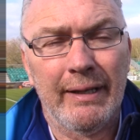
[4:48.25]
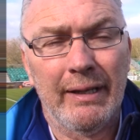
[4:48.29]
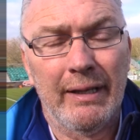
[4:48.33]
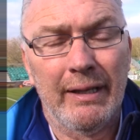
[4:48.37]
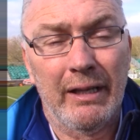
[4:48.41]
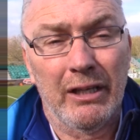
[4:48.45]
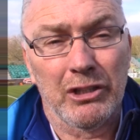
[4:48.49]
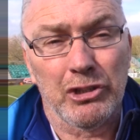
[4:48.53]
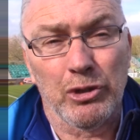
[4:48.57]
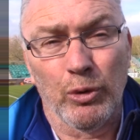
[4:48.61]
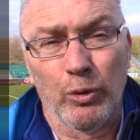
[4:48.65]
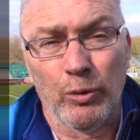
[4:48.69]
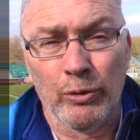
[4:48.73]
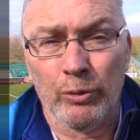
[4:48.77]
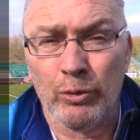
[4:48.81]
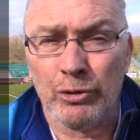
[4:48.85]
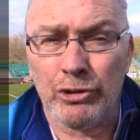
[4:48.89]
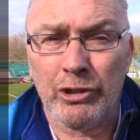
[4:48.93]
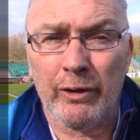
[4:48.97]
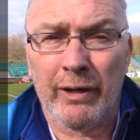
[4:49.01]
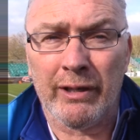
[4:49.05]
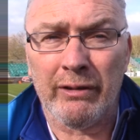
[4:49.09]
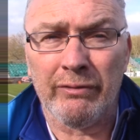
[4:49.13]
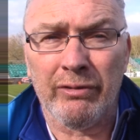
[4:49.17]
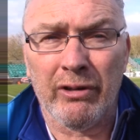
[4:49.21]
Sean
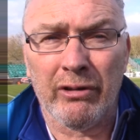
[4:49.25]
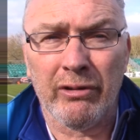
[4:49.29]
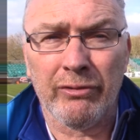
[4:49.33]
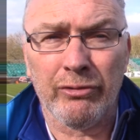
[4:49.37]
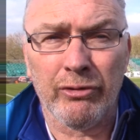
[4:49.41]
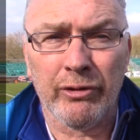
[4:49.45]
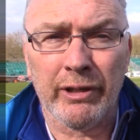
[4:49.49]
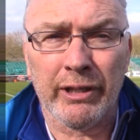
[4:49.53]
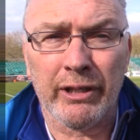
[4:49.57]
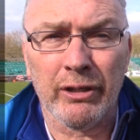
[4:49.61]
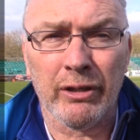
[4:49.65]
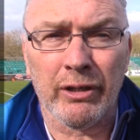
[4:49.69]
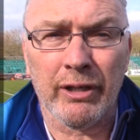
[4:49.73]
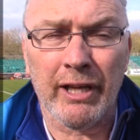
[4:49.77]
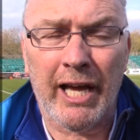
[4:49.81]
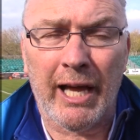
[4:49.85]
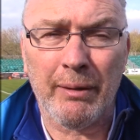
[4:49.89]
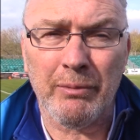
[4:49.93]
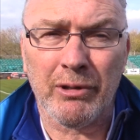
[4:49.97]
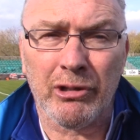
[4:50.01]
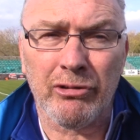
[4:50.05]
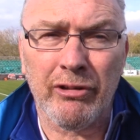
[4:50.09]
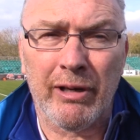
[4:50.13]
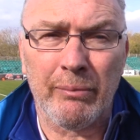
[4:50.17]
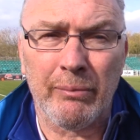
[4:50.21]
also had a very, very good
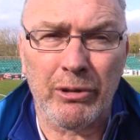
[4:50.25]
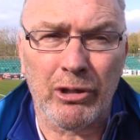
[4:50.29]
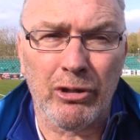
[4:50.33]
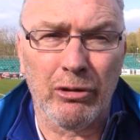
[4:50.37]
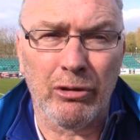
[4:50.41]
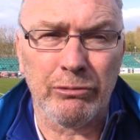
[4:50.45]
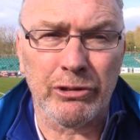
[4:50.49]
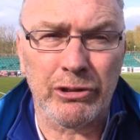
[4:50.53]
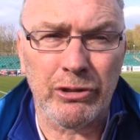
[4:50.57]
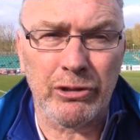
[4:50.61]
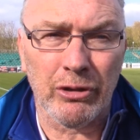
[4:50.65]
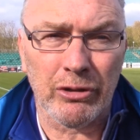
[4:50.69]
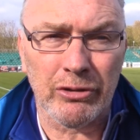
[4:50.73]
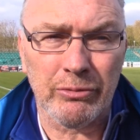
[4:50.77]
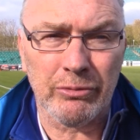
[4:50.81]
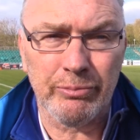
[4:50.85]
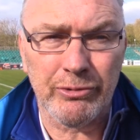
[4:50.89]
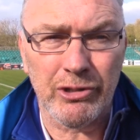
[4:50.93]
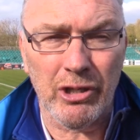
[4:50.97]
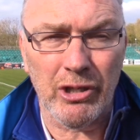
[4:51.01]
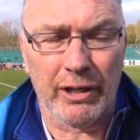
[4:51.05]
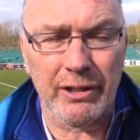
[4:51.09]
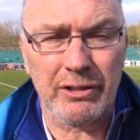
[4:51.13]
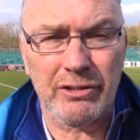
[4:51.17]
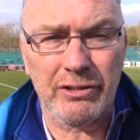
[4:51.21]
game, and Graham Montgomery's got
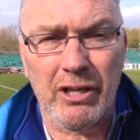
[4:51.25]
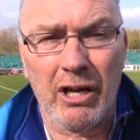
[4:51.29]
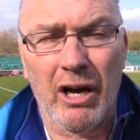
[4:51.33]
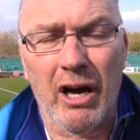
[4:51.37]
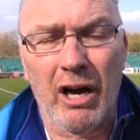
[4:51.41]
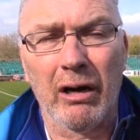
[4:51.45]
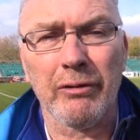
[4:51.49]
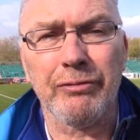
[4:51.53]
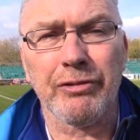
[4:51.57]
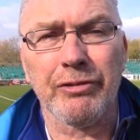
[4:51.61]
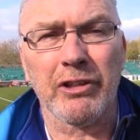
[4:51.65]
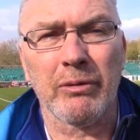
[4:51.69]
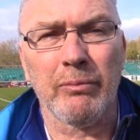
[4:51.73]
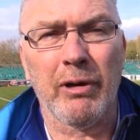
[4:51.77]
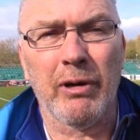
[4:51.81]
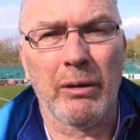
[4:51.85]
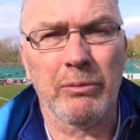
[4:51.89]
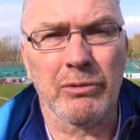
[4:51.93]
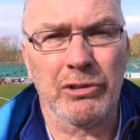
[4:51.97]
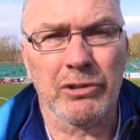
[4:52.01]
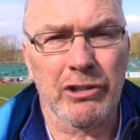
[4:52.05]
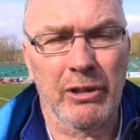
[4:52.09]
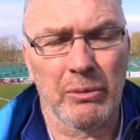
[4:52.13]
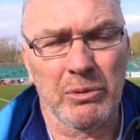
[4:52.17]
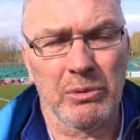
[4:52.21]
a tight calf at the
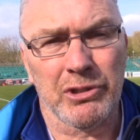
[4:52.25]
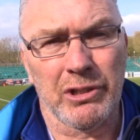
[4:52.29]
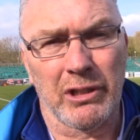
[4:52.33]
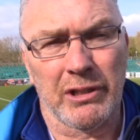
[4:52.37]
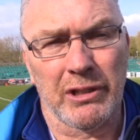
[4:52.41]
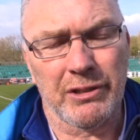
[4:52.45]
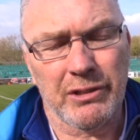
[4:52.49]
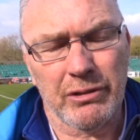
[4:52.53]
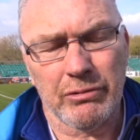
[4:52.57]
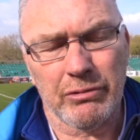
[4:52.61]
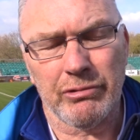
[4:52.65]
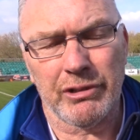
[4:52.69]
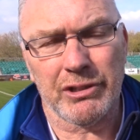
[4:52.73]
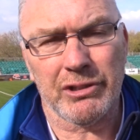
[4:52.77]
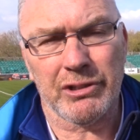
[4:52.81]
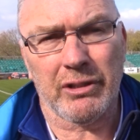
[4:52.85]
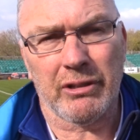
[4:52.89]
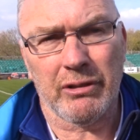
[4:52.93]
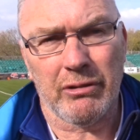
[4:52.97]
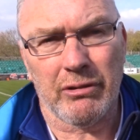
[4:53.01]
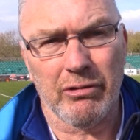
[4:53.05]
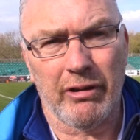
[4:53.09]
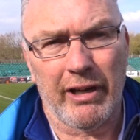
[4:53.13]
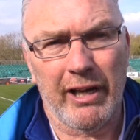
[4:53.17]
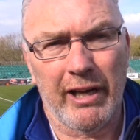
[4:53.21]
moment, so it was silly to risk
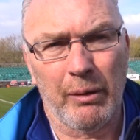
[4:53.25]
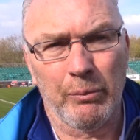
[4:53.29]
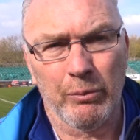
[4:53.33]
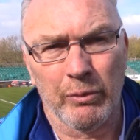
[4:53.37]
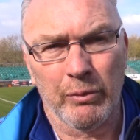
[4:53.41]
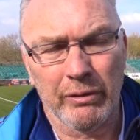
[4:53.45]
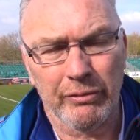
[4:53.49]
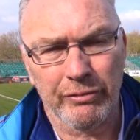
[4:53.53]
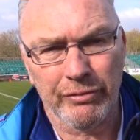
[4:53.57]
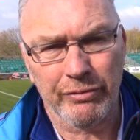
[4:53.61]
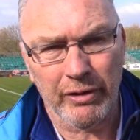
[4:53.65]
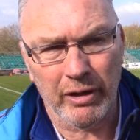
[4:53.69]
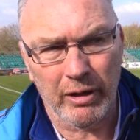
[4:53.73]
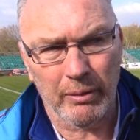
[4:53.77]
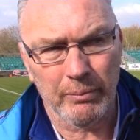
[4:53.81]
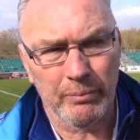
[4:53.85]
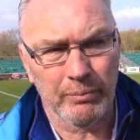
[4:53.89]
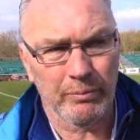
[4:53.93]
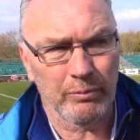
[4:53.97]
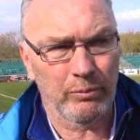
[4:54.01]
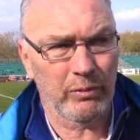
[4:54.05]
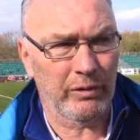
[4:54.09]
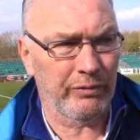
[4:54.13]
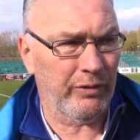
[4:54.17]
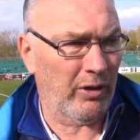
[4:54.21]
Graham with
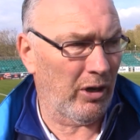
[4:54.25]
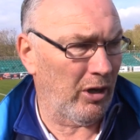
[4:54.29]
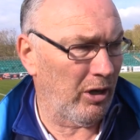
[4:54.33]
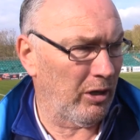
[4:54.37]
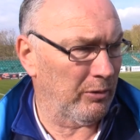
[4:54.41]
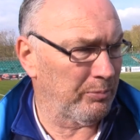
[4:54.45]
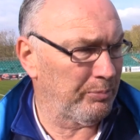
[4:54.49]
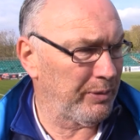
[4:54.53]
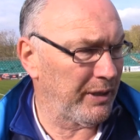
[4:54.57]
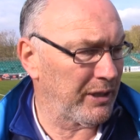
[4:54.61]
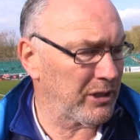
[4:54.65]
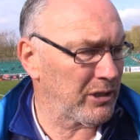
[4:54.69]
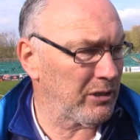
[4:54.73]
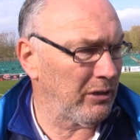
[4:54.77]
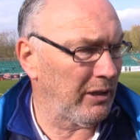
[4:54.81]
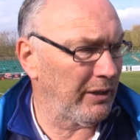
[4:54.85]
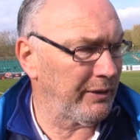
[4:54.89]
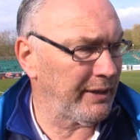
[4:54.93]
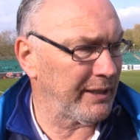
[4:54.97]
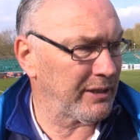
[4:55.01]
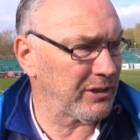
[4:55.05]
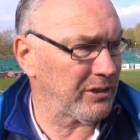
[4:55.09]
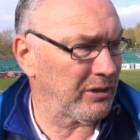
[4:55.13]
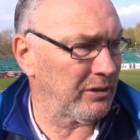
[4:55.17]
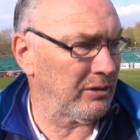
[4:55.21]
a hard pitch
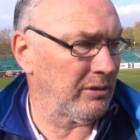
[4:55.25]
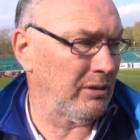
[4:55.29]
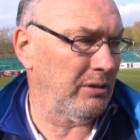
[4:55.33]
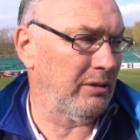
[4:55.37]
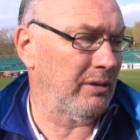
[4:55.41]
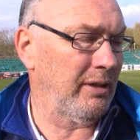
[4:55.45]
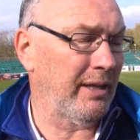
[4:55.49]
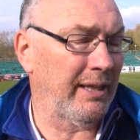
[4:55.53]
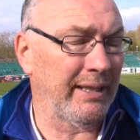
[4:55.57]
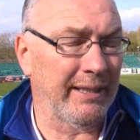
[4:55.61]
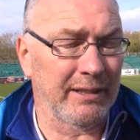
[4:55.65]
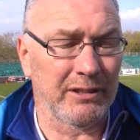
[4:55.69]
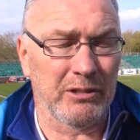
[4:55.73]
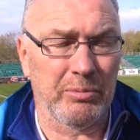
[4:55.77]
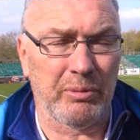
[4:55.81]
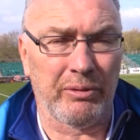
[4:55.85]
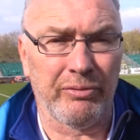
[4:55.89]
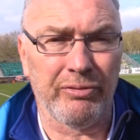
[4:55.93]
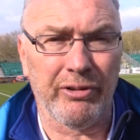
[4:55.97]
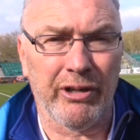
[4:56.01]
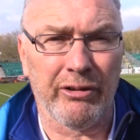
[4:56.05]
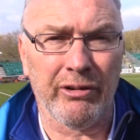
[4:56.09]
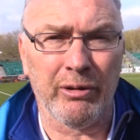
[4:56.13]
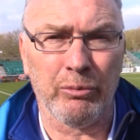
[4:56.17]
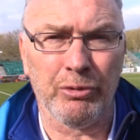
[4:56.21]
like this, and to be
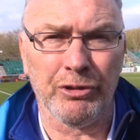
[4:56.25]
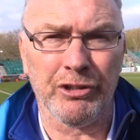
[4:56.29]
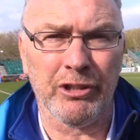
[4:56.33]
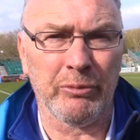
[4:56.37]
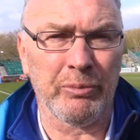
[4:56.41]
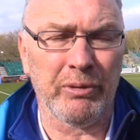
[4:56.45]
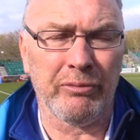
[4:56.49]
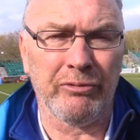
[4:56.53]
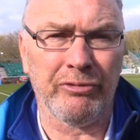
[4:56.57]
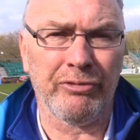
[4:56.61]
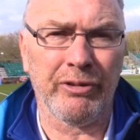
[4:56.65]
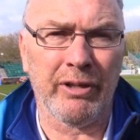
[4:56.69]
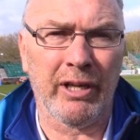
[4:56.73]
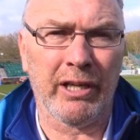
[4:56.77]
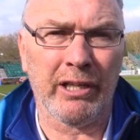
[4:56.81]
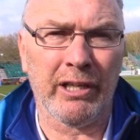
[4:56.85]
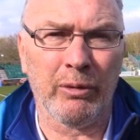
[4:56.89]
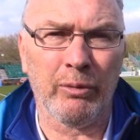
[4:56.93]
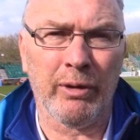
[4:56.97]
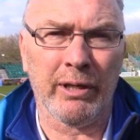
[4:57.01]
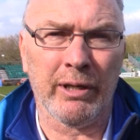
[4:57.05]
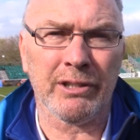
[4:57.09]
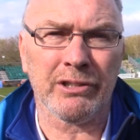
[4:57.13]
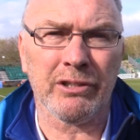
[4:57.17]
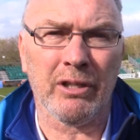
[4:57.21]
fair, he wouldn't have been fit
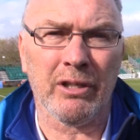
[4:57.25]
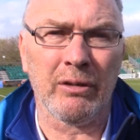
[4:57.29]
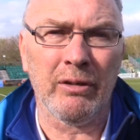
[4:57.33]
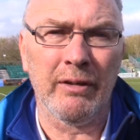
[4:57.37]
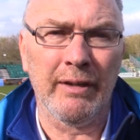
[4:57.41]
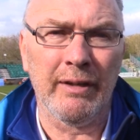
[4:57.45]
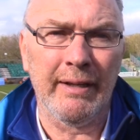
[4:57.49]
anyway. anyway. So,